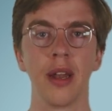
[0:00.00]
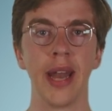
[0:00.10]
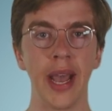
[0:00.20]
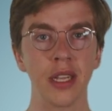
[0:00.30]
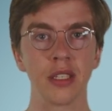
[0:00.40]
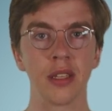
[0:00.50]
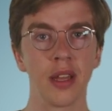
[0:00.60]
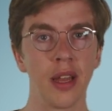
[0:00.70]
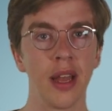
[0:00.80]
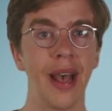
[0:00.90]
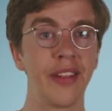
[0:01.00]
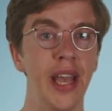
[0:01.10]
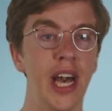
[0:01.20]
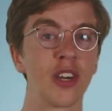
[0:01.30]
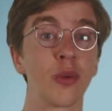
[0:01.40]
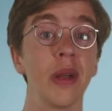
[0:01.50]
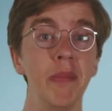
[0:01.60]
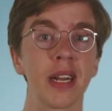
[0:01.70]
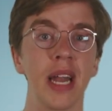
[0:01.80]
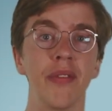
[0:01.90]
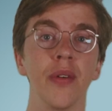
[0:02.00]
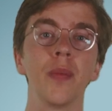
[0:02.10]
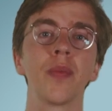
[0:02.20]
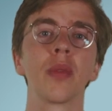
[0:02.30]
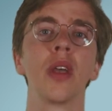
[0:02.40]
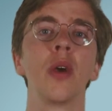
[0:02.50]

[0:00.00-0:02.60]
Next, at the algorithmic level,